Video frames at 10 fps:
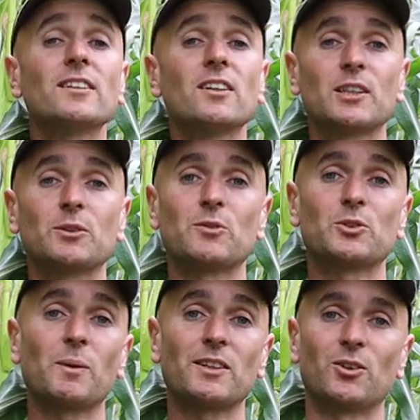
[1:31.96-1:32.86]
unlike with
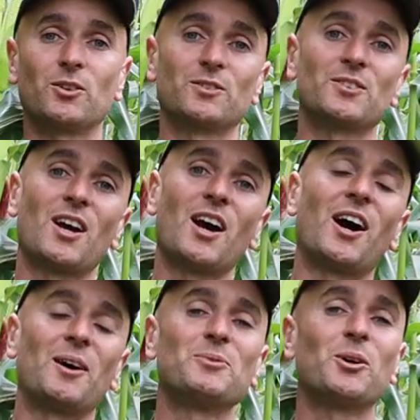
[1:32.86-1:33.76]
sweet corn,
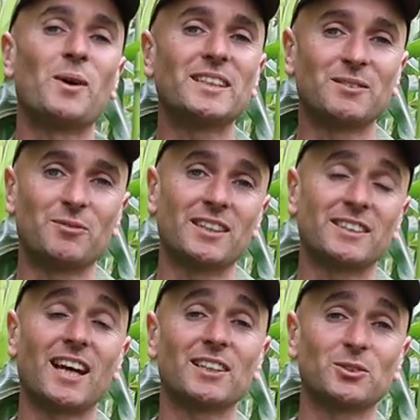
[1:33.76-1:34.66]
I'm not waiting for the
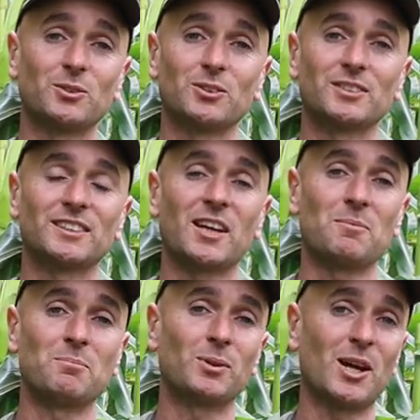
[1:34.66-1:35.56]
tassels to
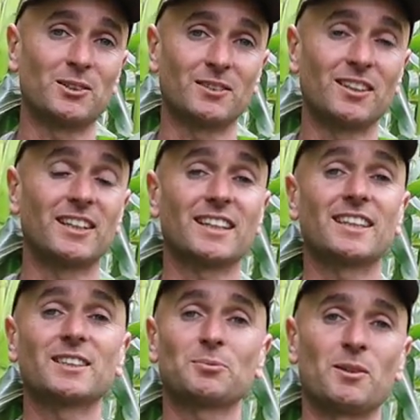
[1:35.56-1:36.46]
turn brown like
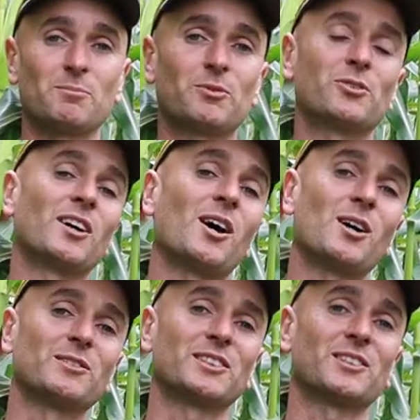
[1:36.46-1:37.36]
this one before I
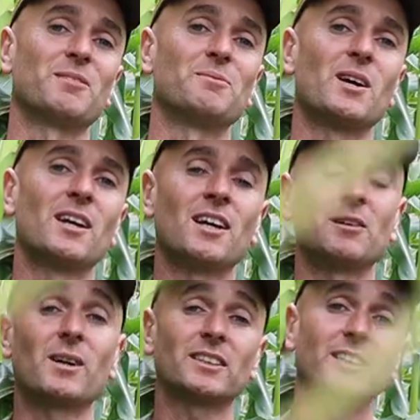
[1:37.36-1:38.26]
harvest them.
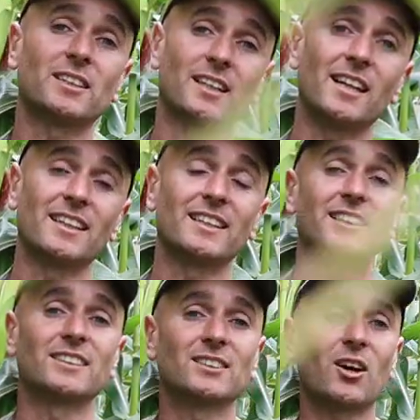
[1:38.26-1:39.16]
I'm actually going to let
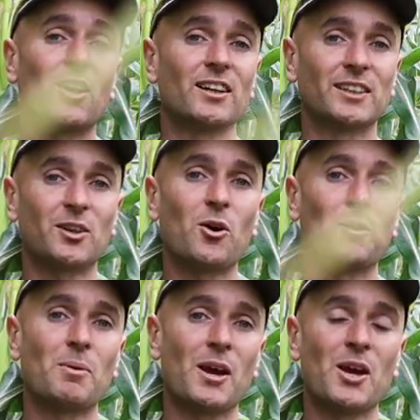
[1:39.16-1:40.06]
this entire
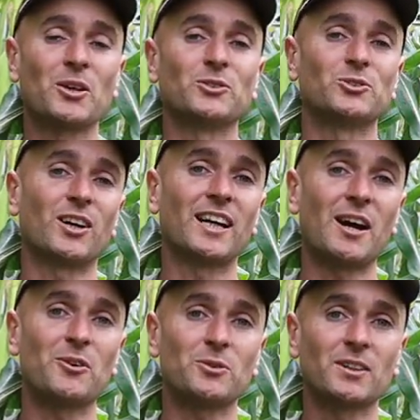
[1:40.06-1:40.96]
cob dry
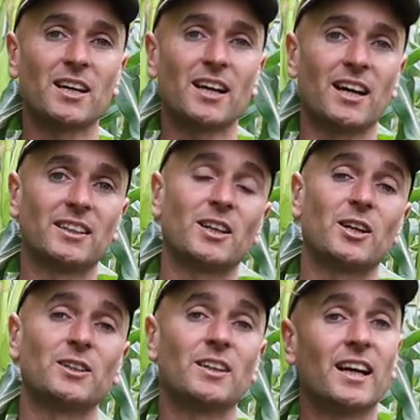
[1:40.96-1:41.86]
out and
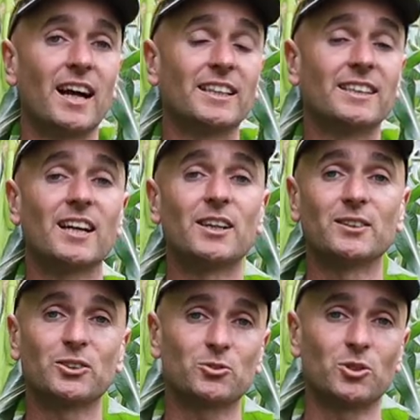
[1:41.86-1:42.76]
go a yellow
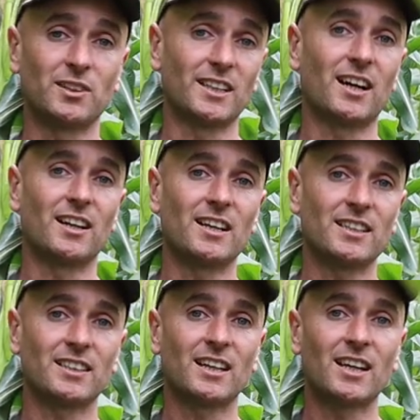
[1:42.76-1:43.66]
strawy colour.